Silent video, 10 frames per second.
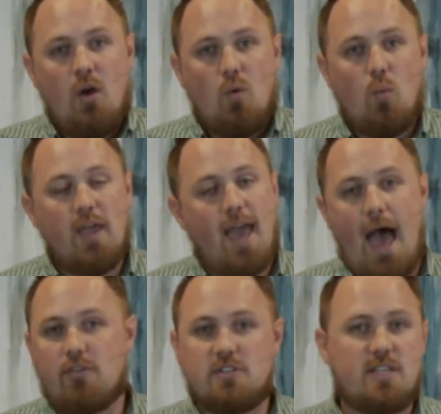We
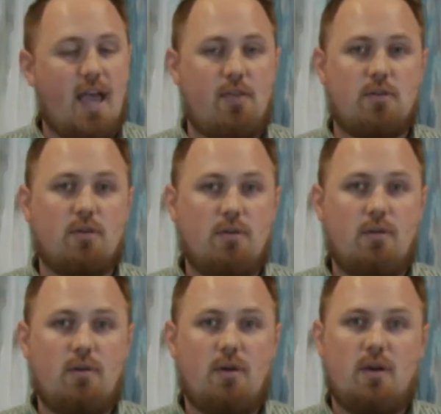gather together
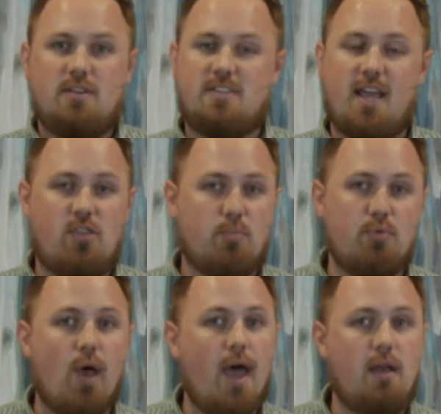to take the
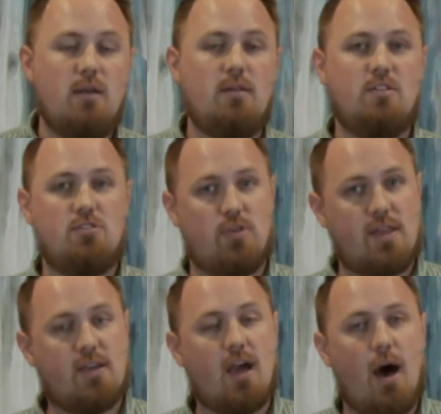bread, to drink
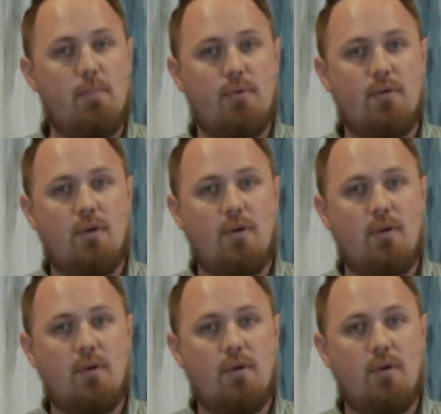the cup,